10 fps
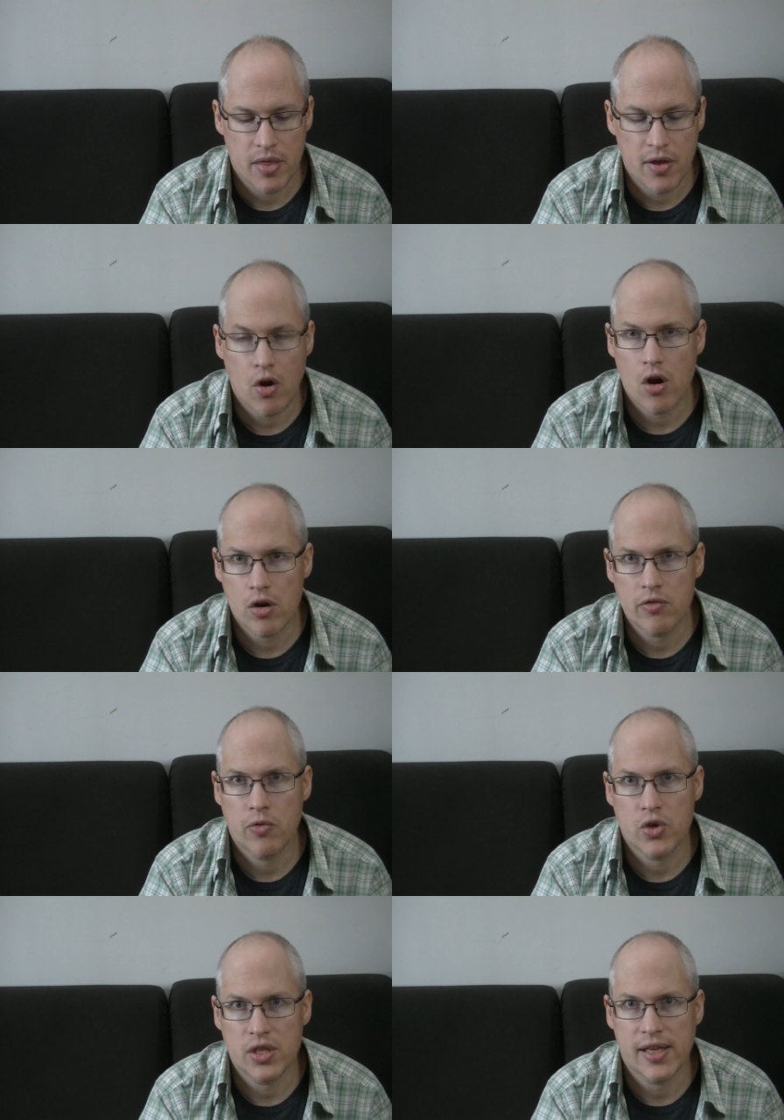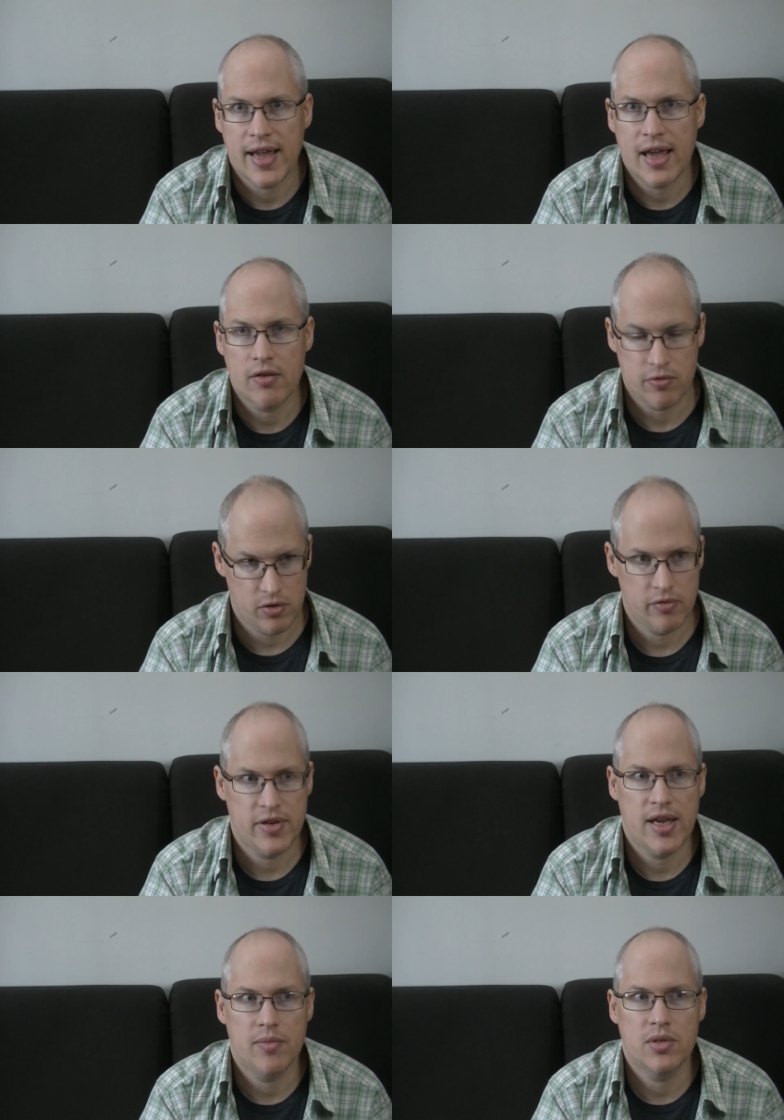there are unfortunately a handful
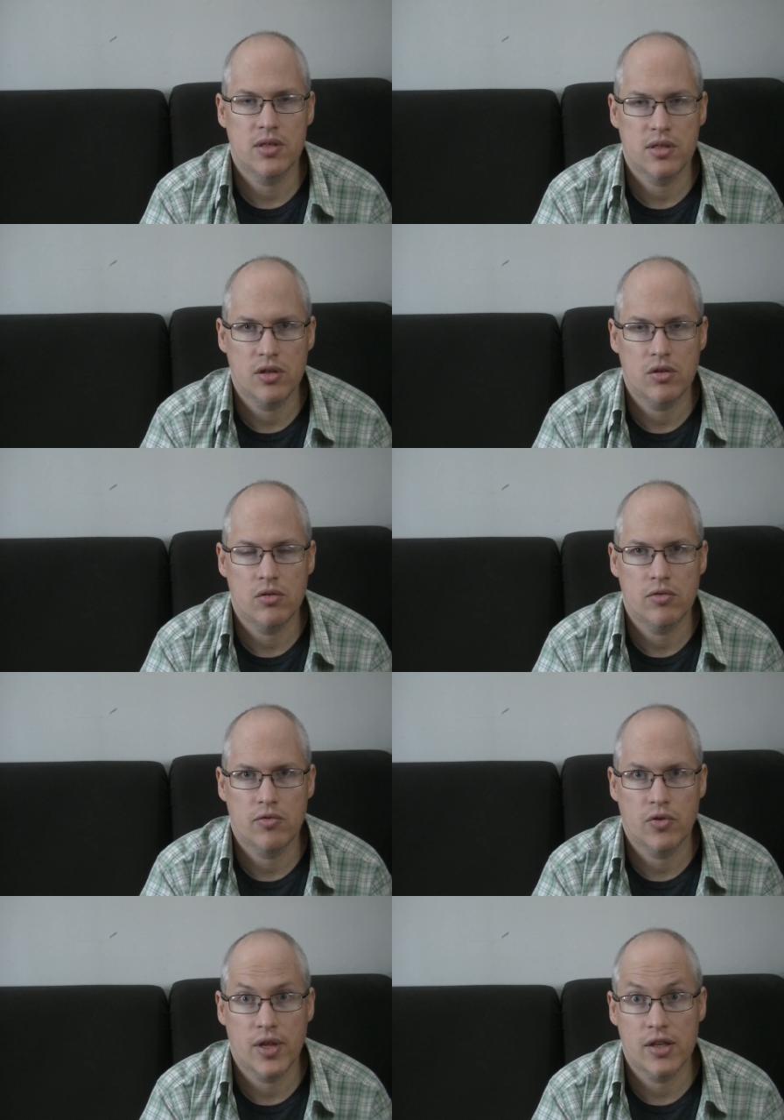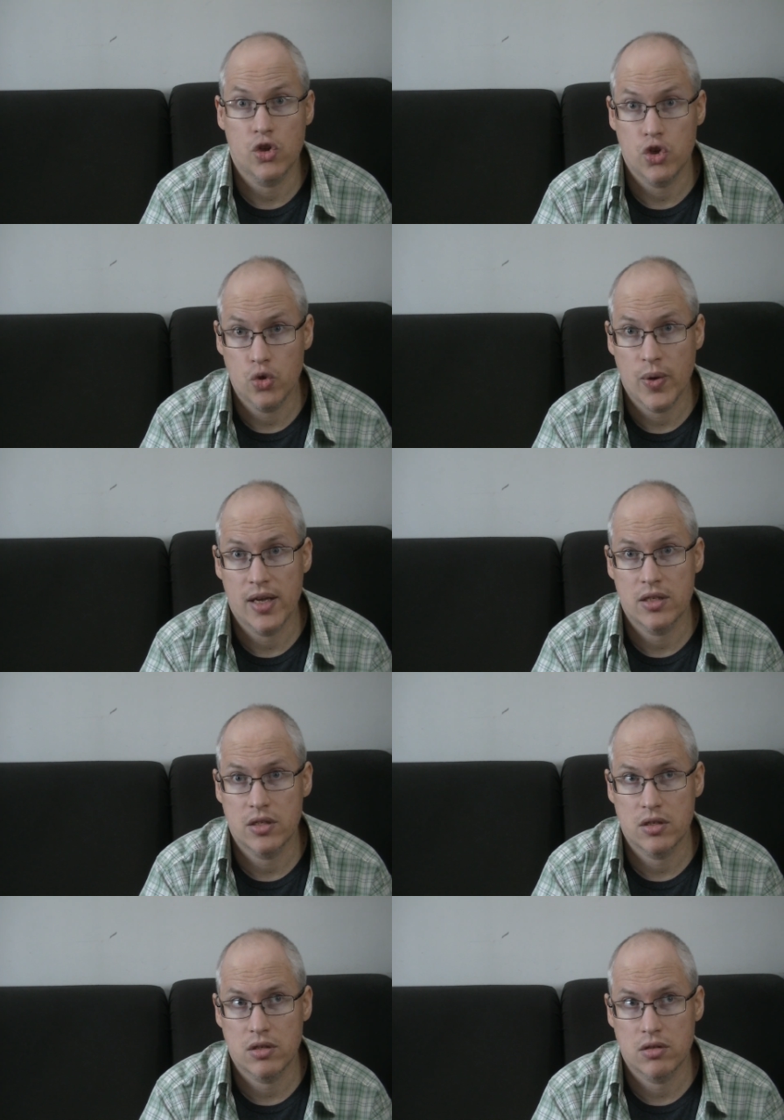of games still for like the
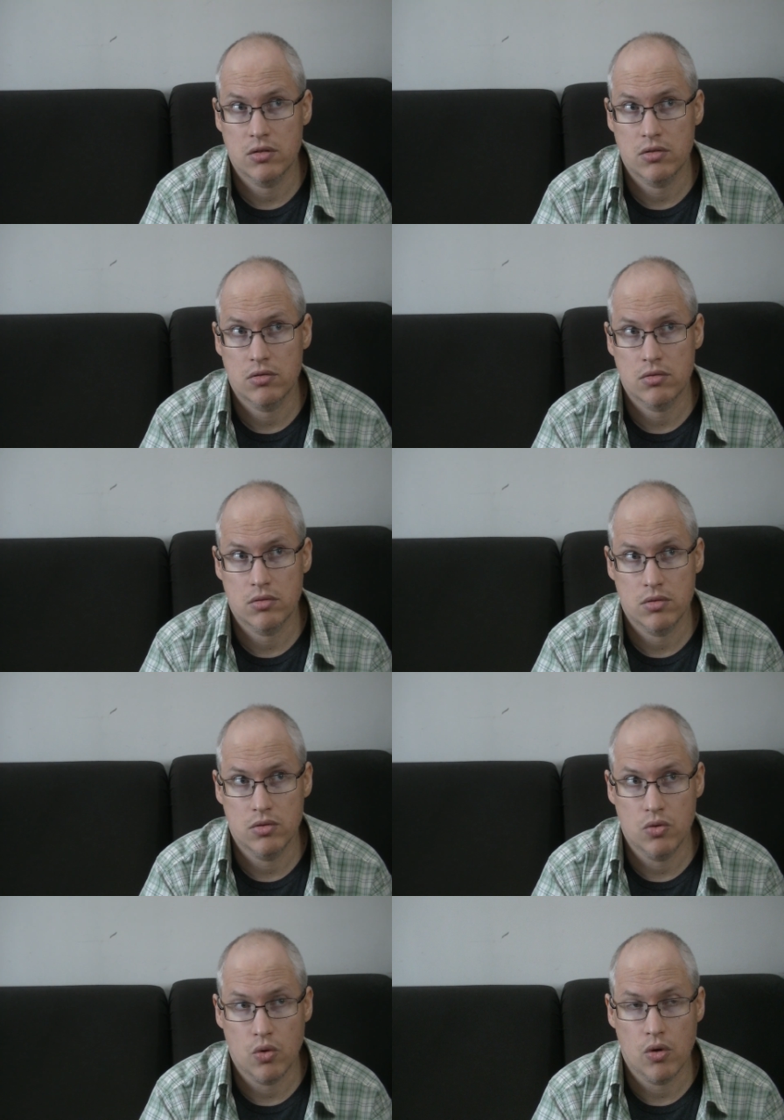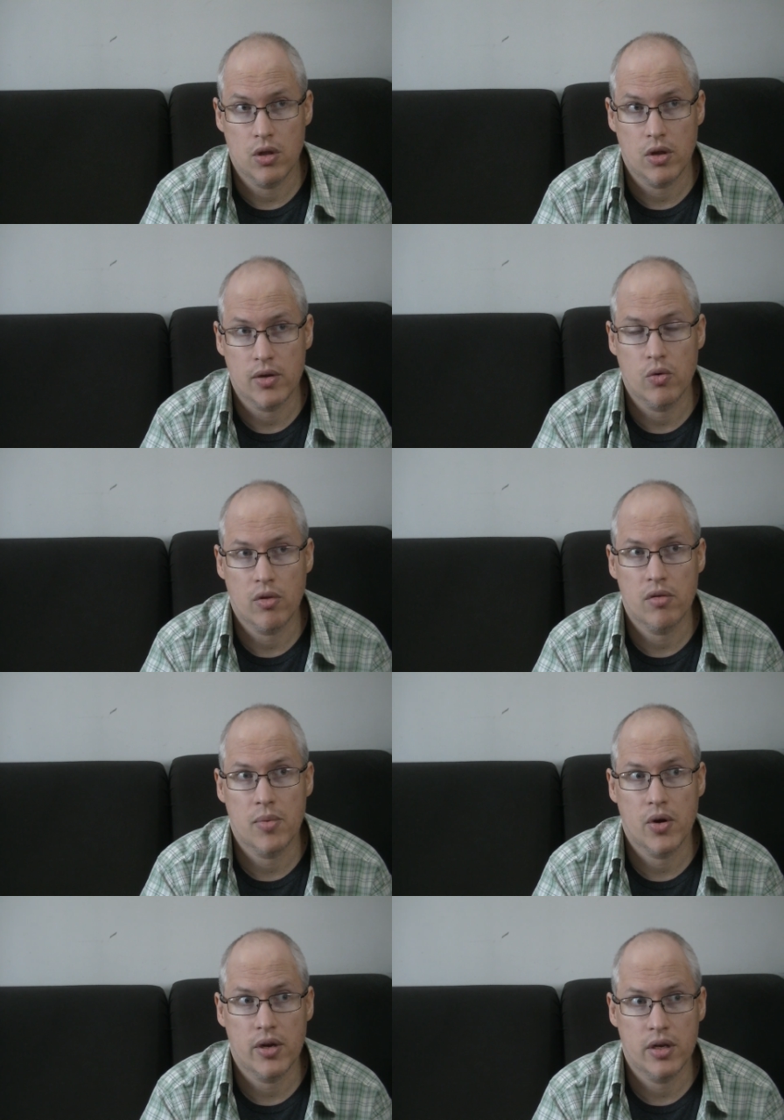US, North
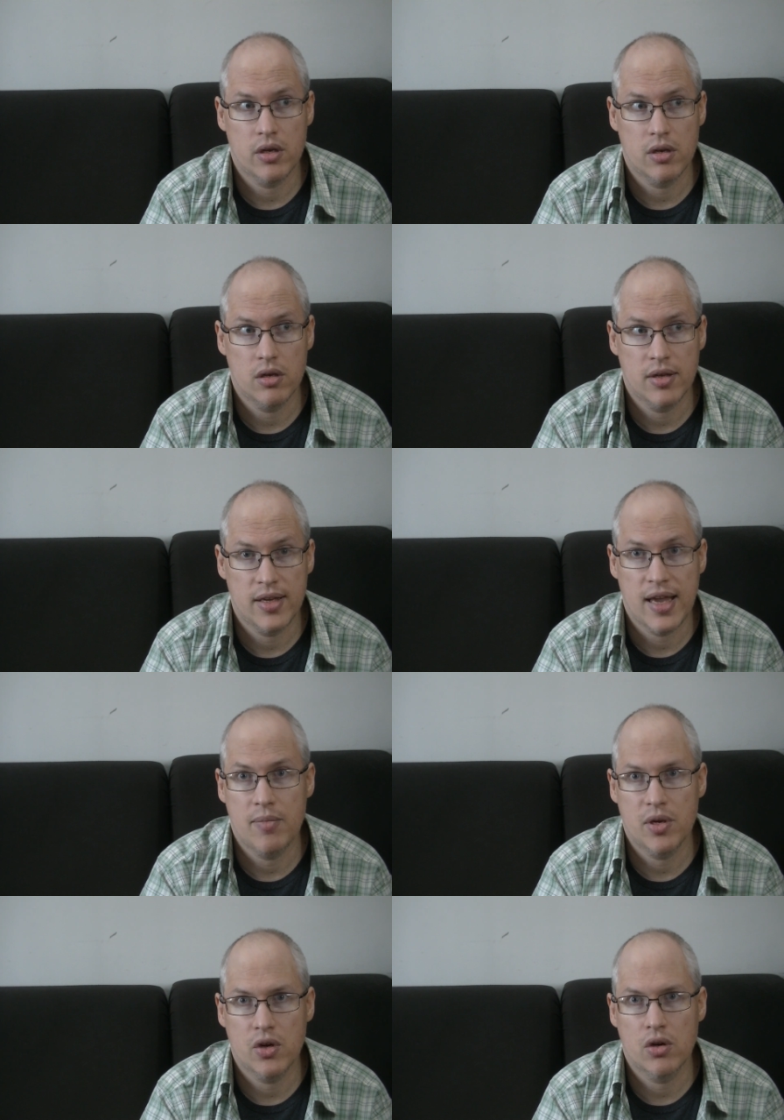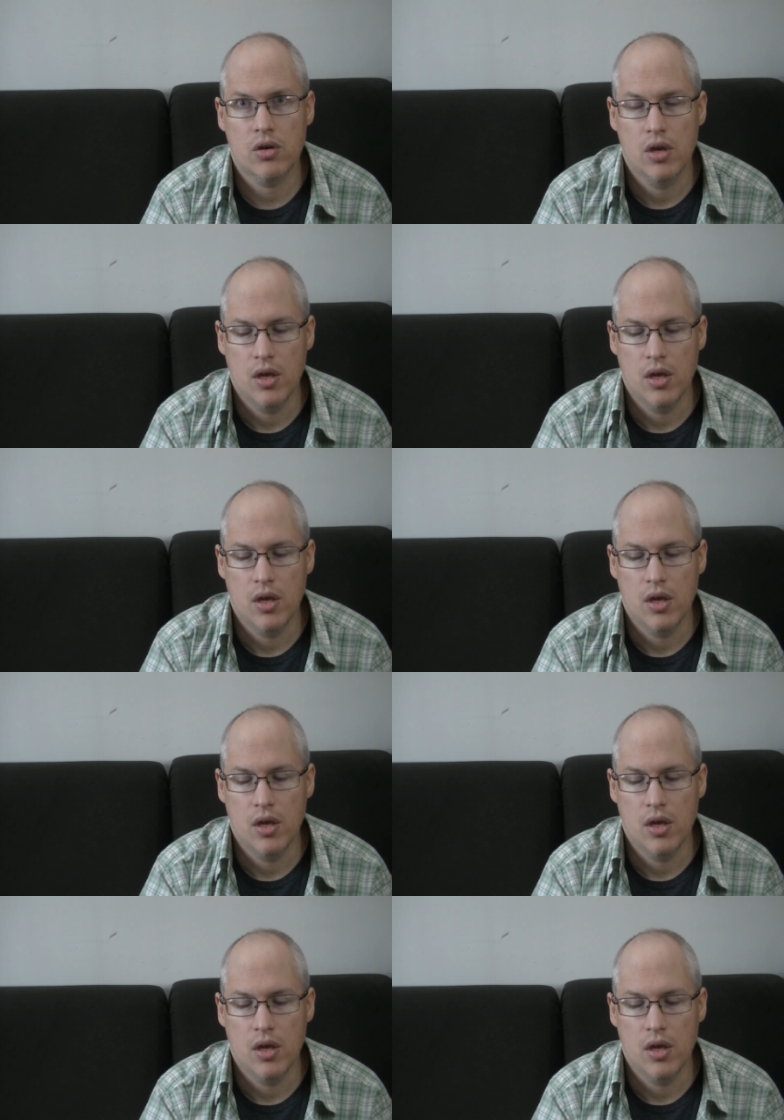American Game Gear,